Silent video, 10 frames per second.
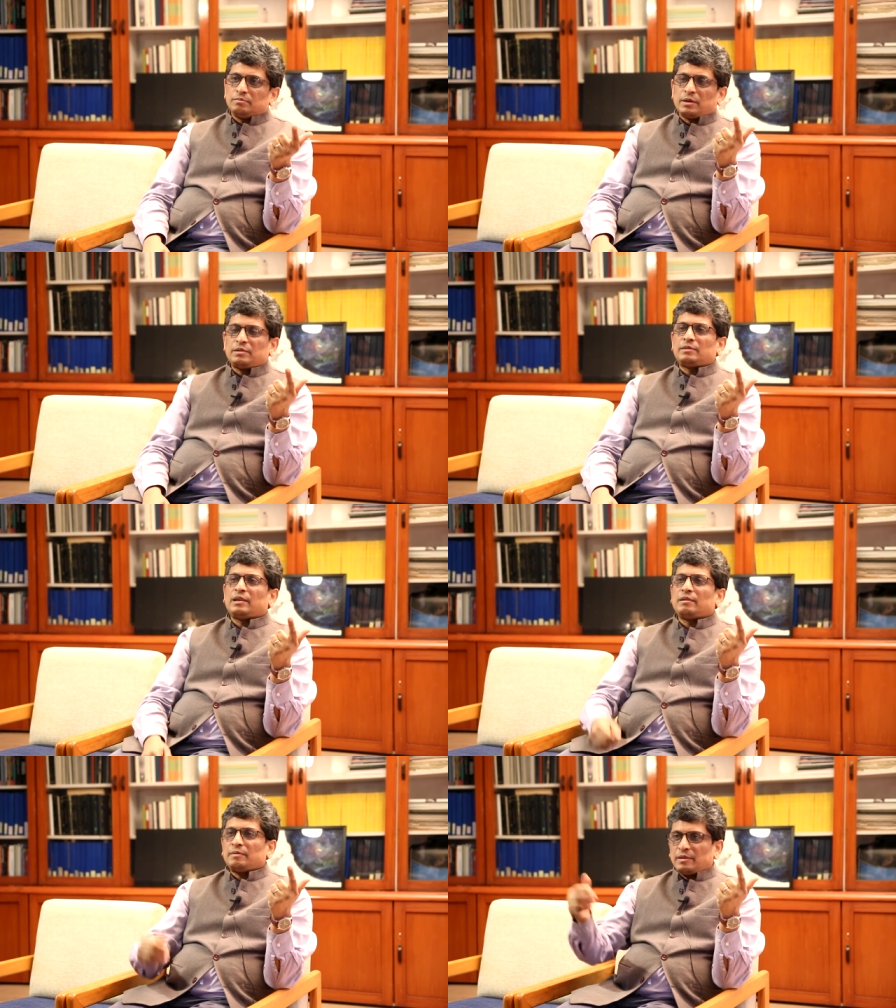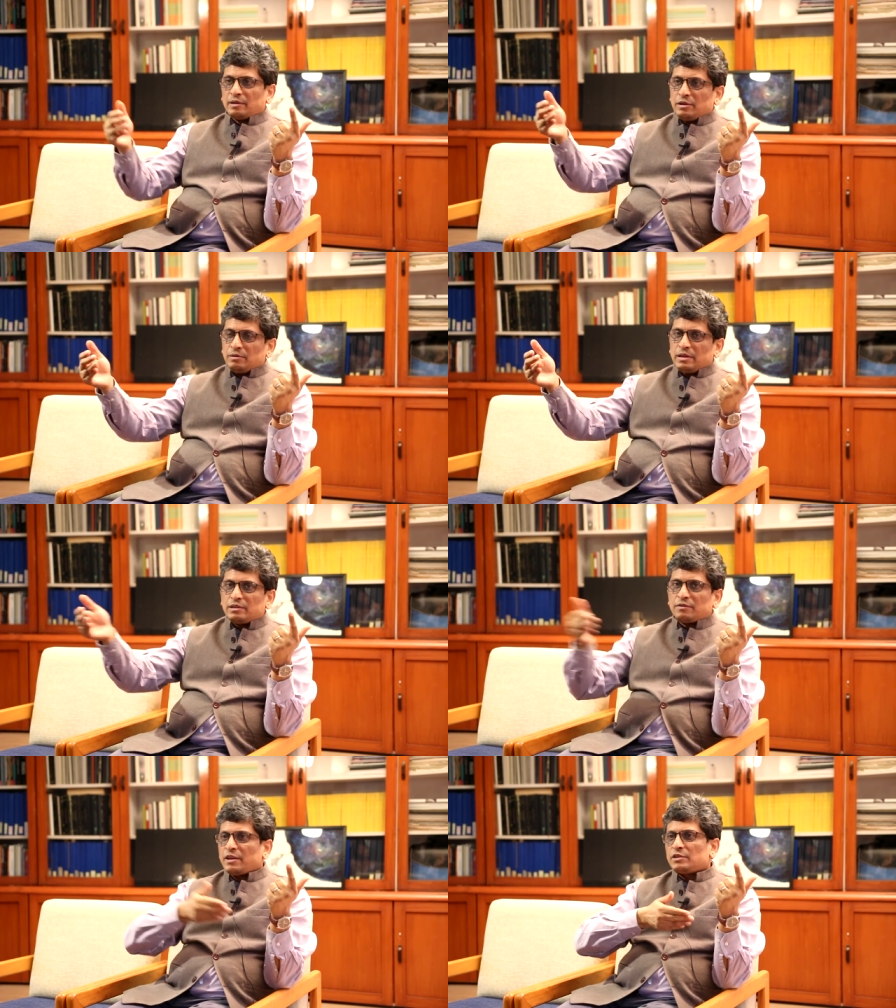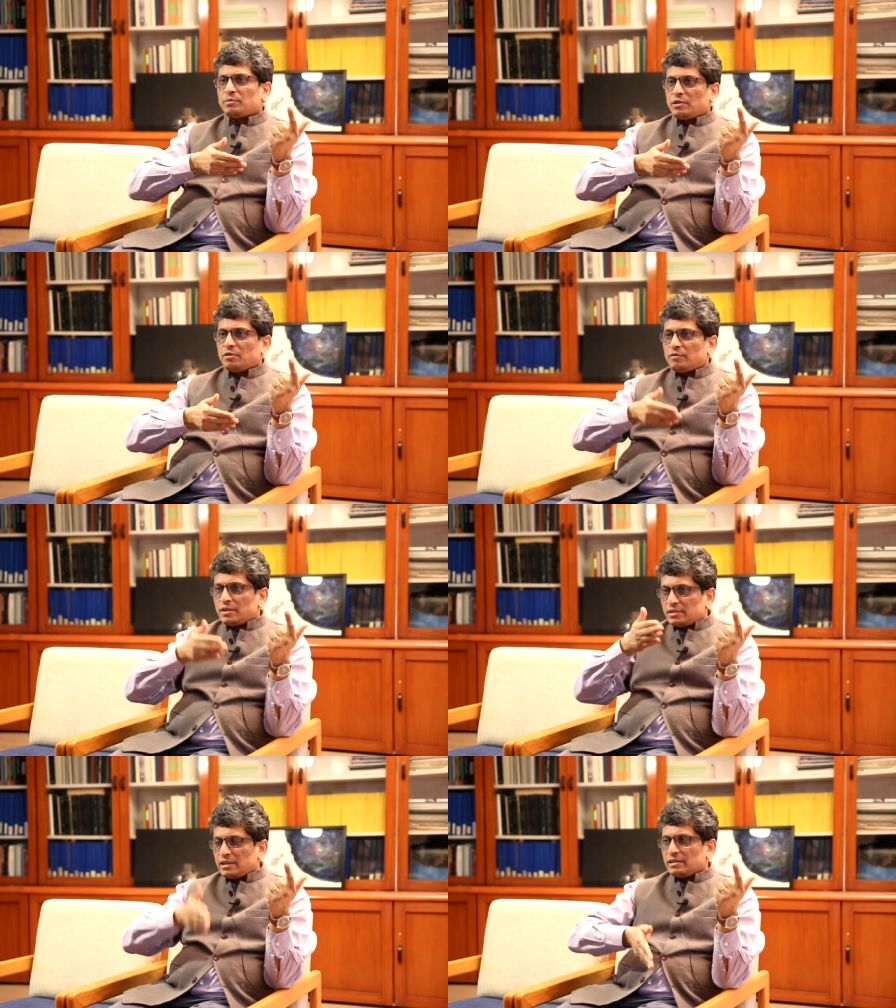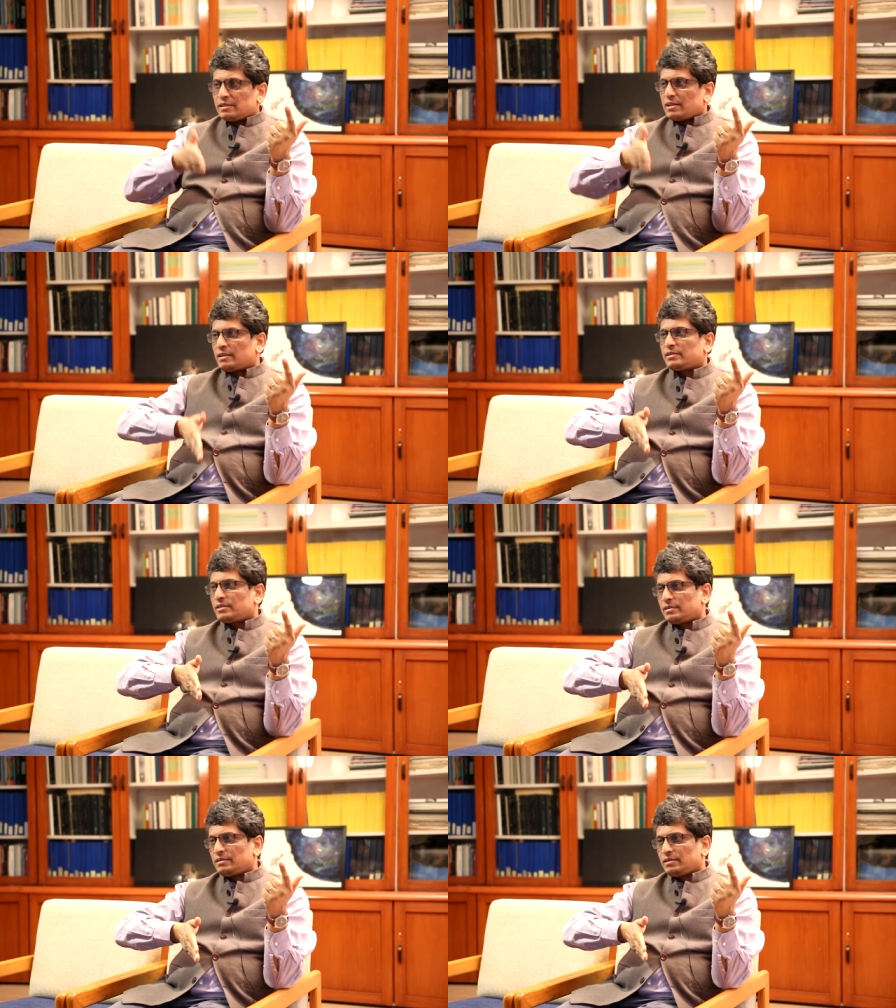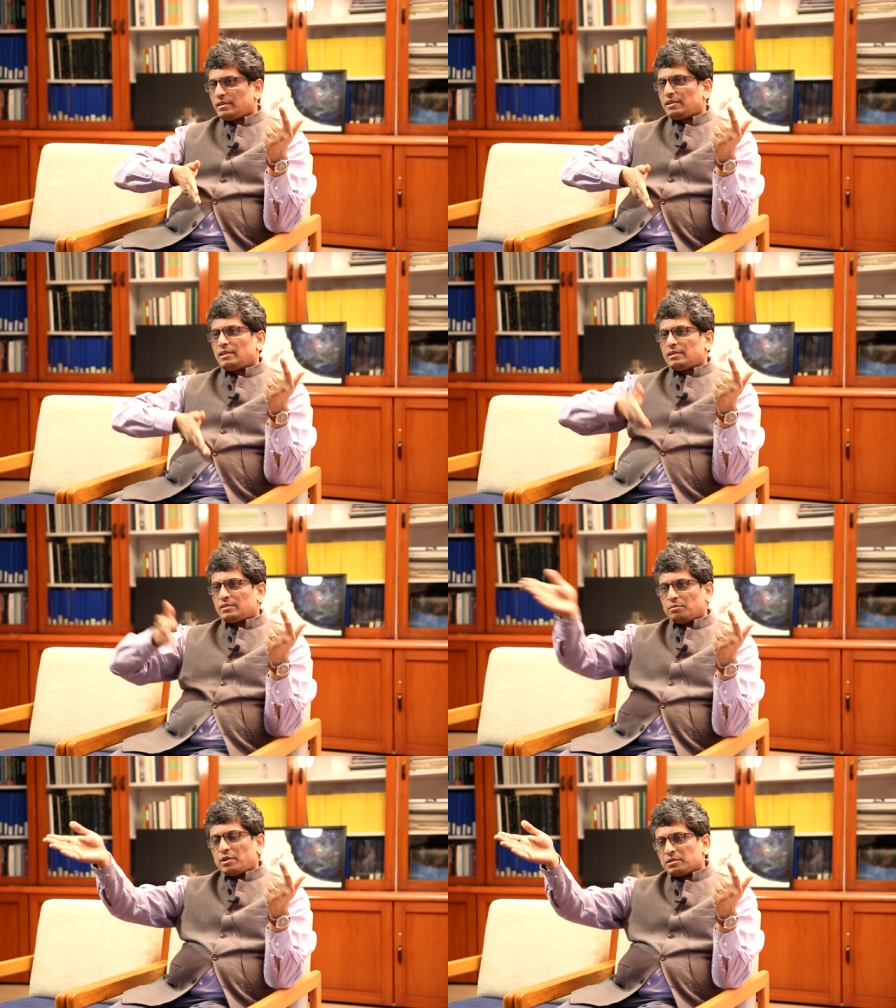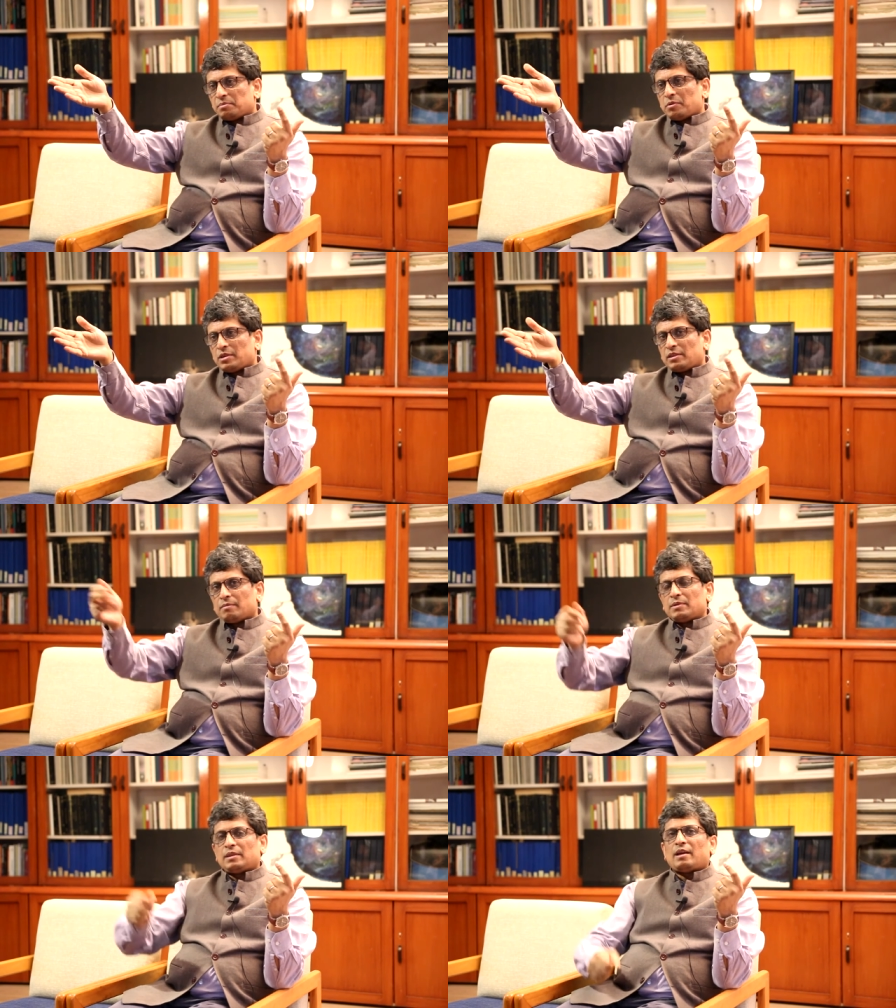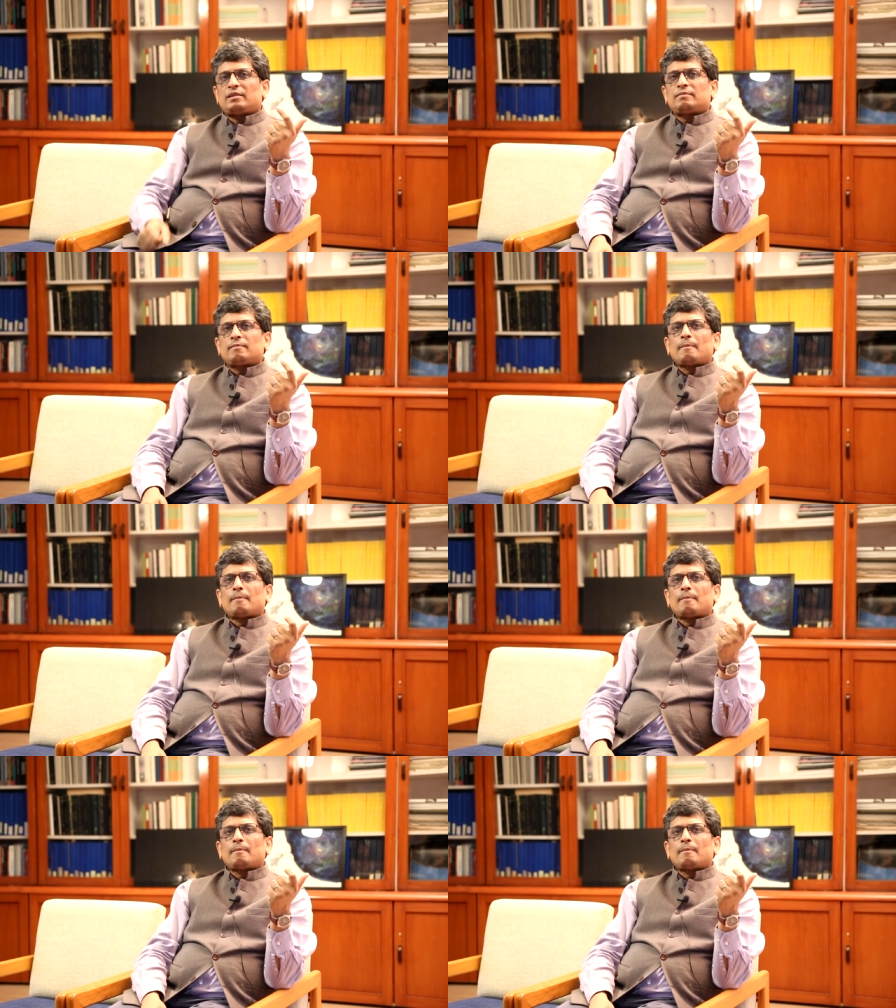but the, the interface with the universities is us. So we are supporting them in that.